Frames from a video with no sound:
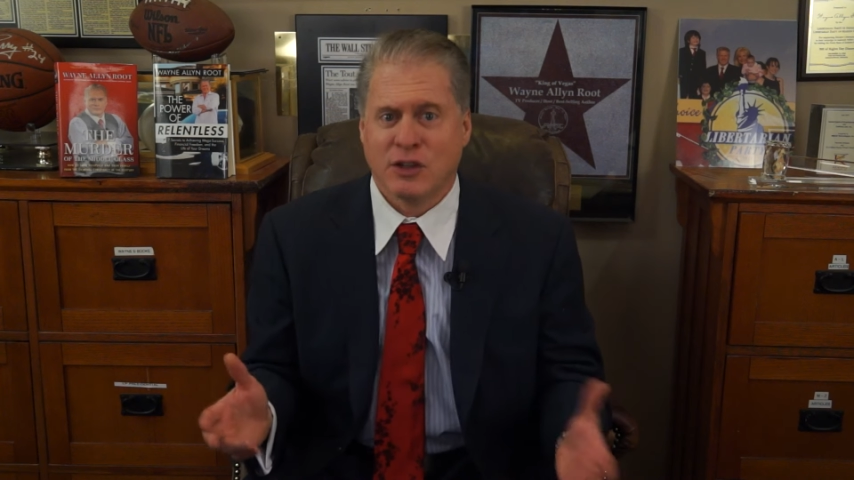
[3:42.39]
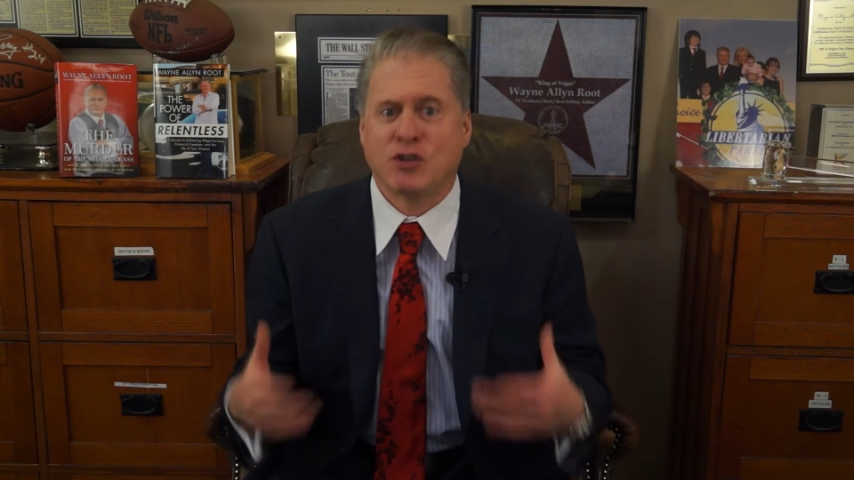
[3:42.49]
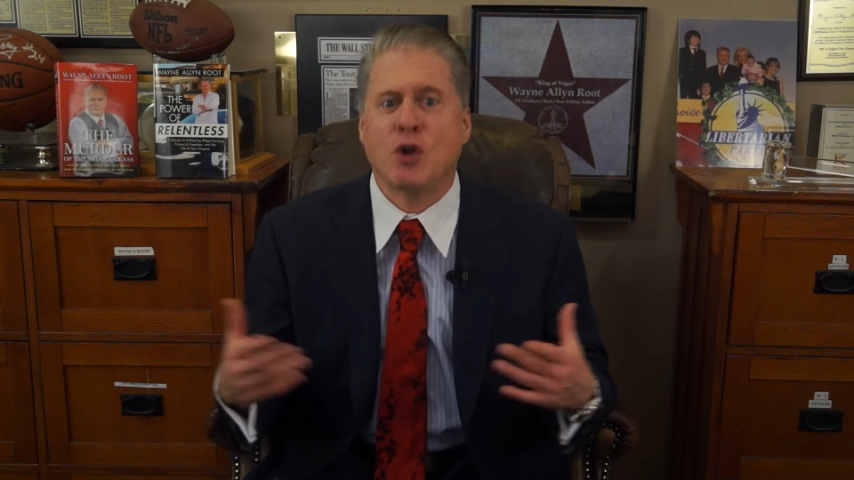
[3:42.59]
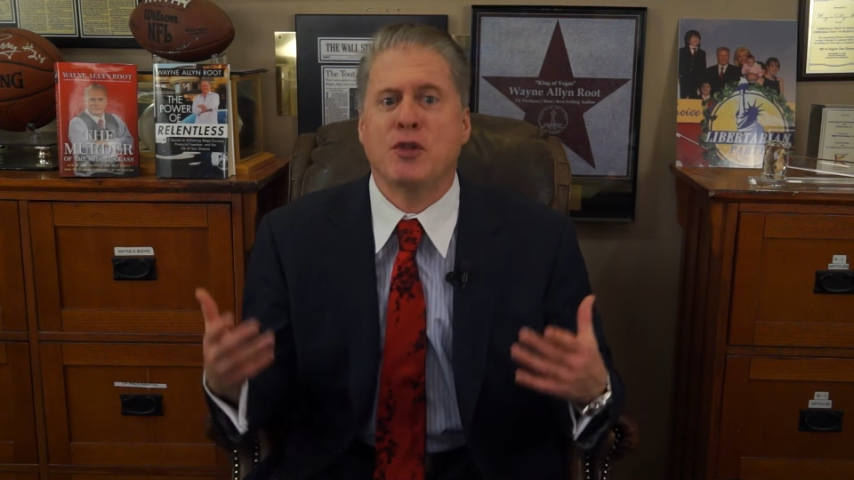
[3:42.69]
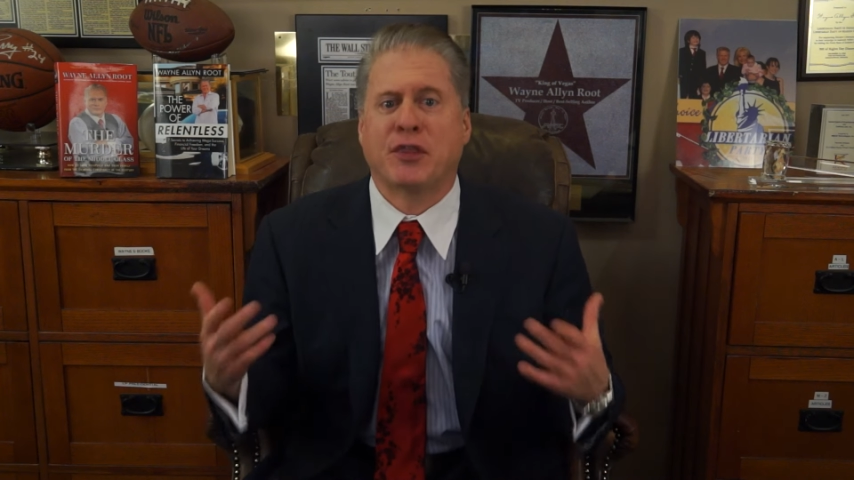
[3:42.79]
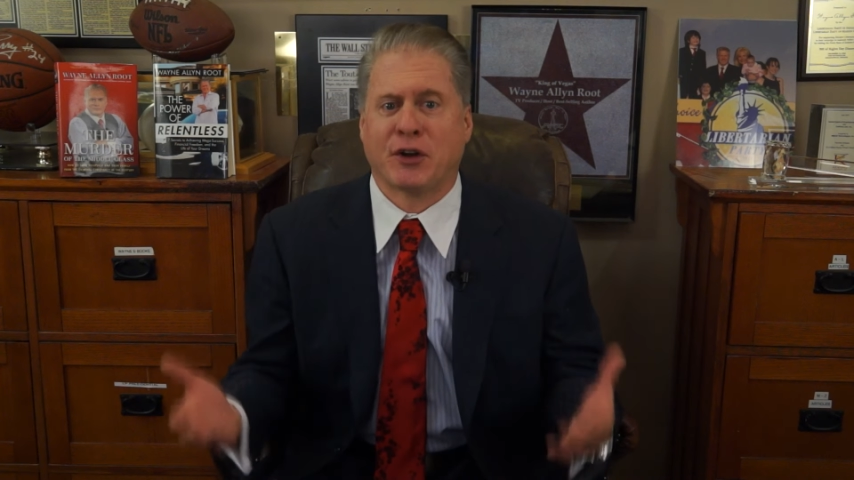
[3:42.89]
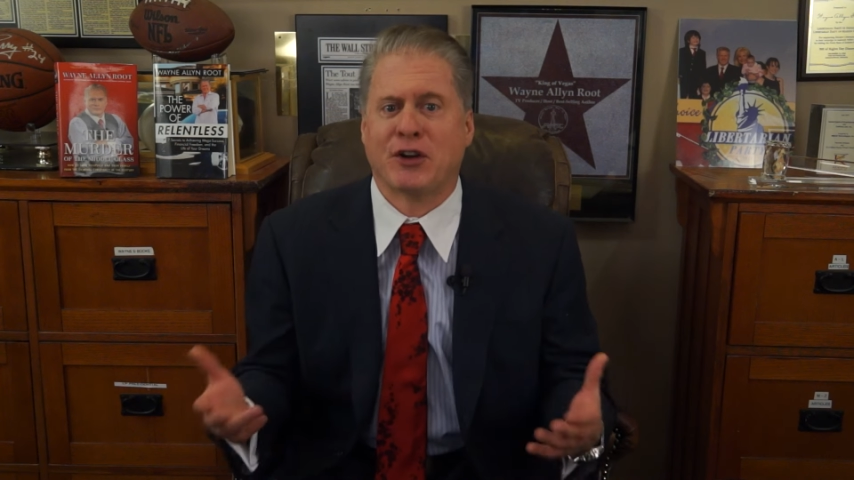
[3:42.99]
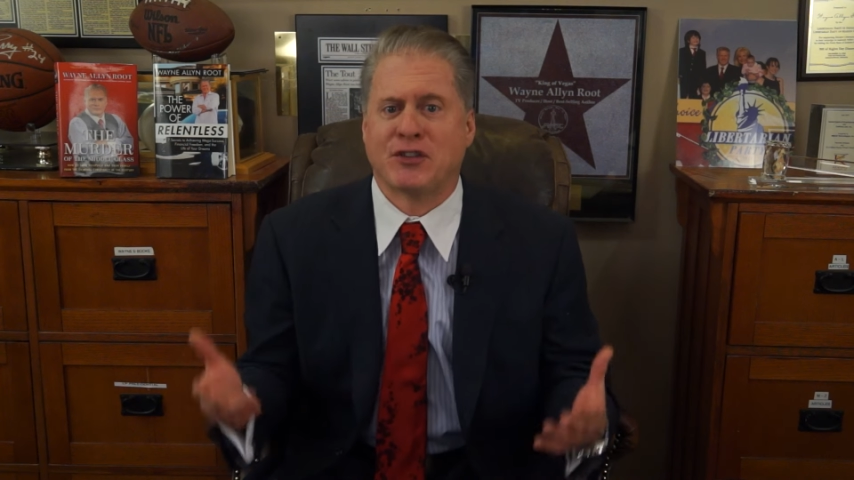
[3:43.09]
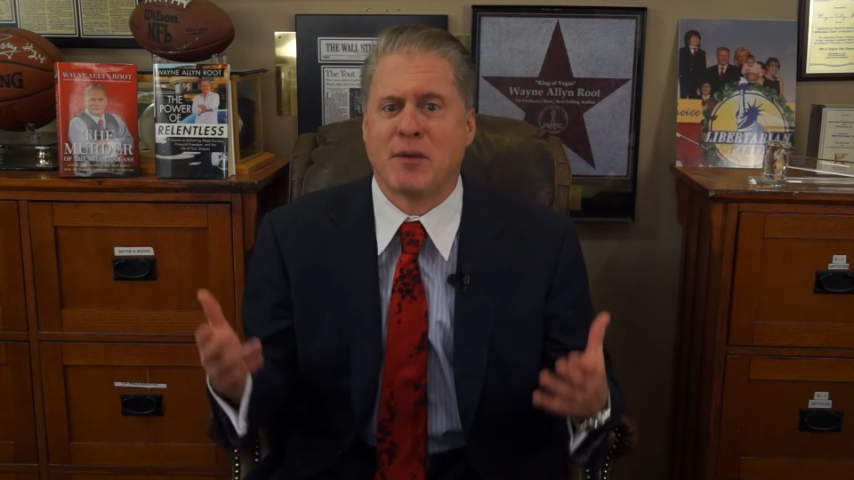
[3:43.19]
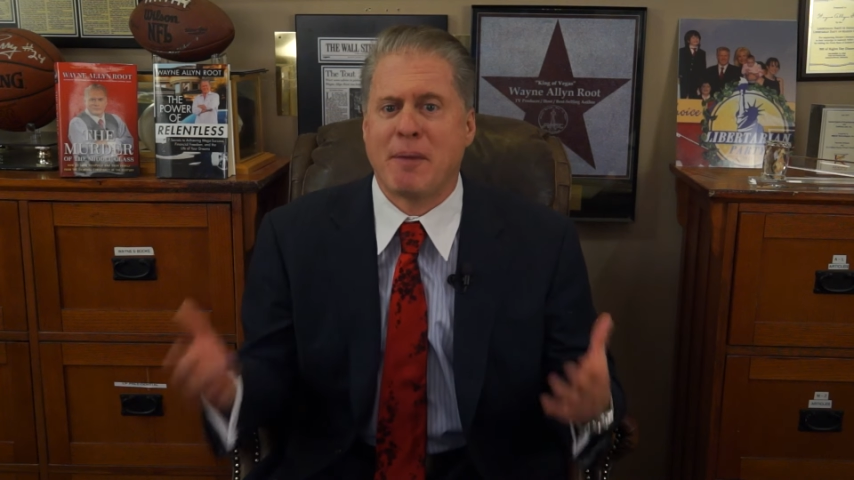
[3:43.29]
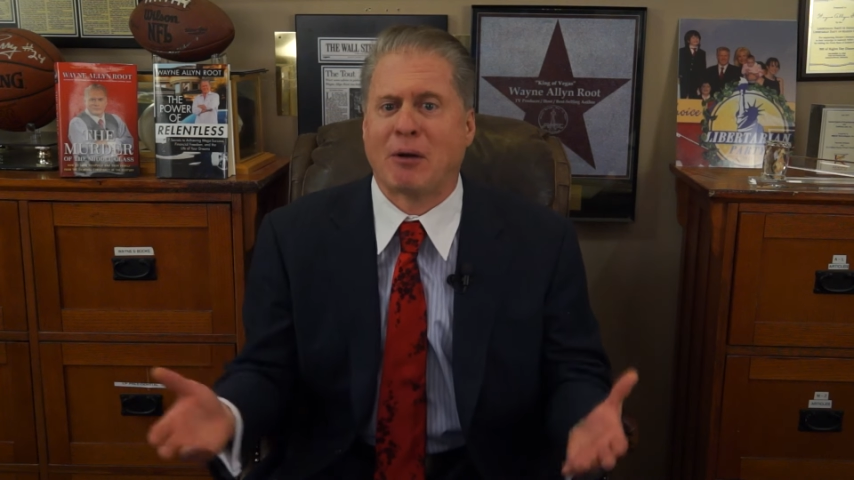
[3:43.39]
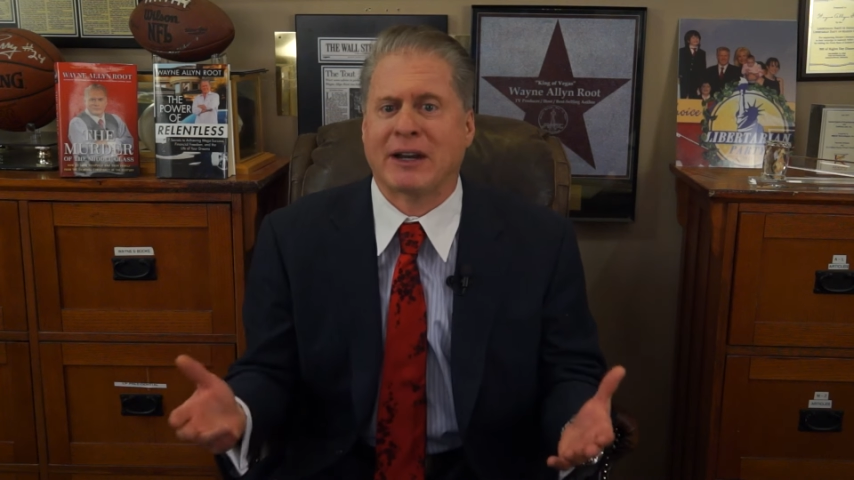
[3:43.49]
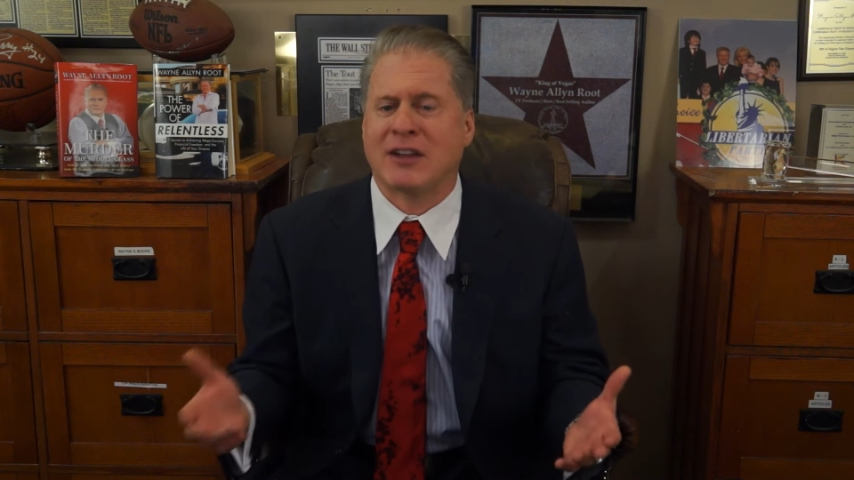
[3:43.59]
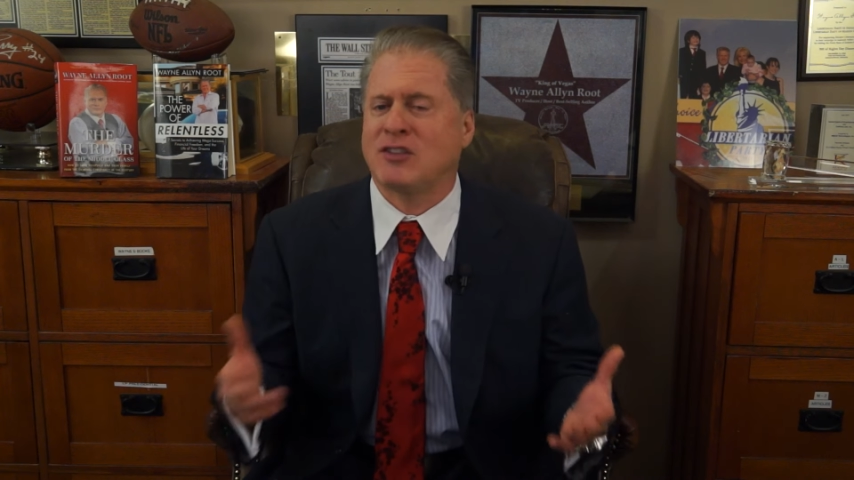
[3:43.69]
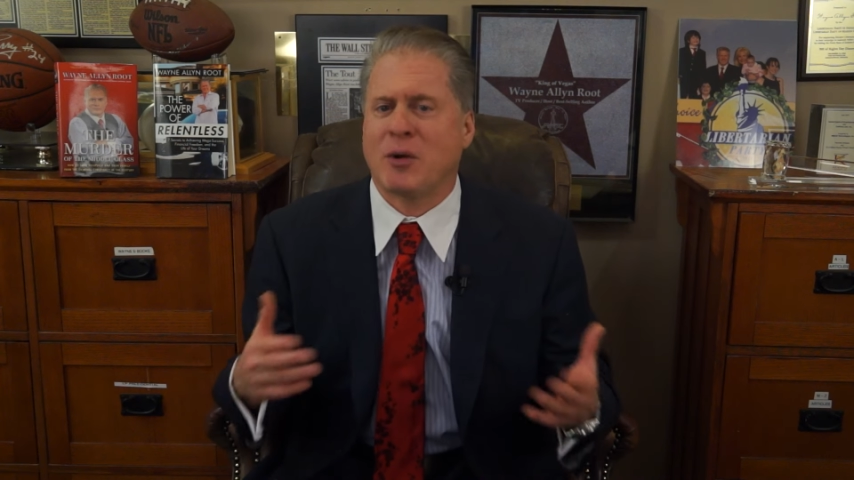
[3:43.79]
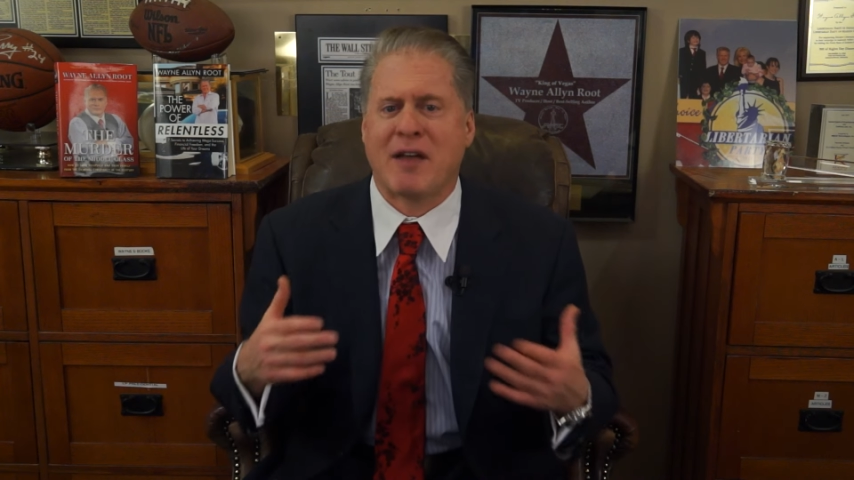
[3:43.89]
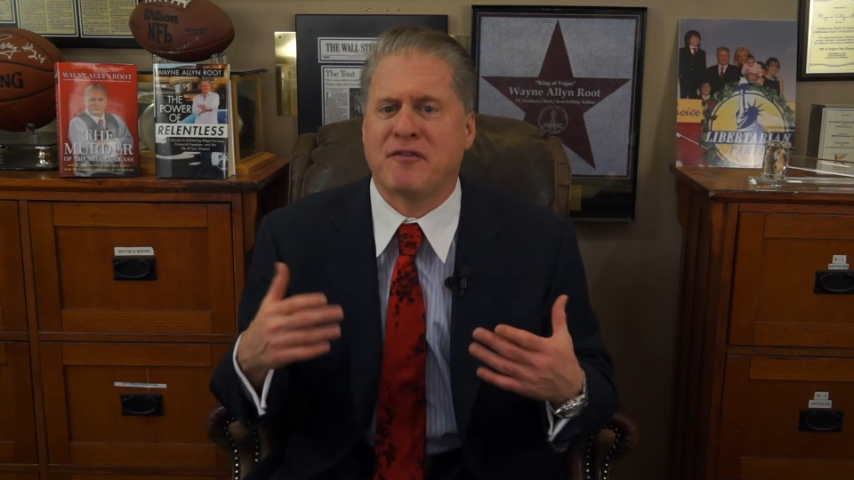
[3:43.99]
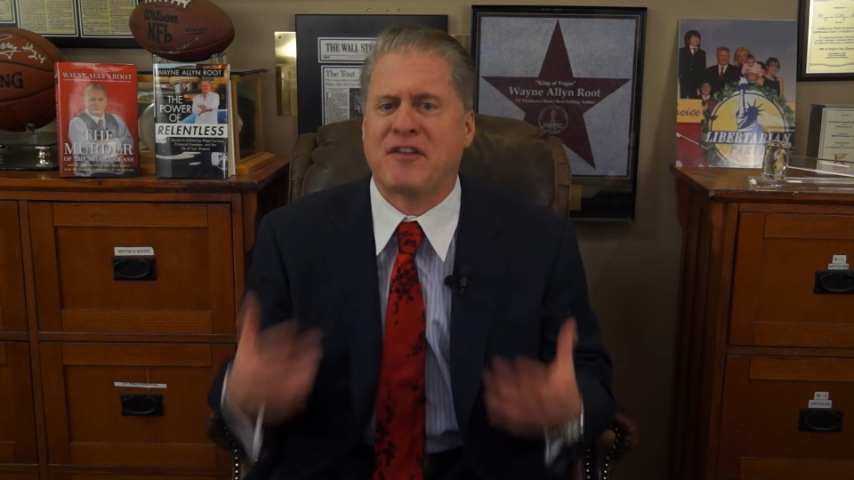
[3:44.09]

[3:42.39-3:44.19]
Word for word: 2/3 of Americans don't have